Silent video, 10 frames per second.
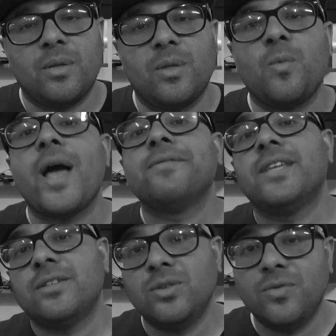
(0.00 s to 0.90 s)
the wife's
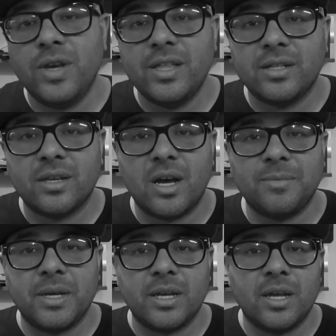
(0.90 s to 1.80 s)
SUV that's
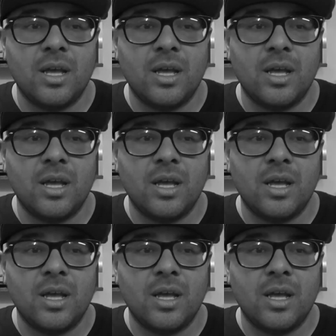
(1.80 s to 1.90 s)
coming.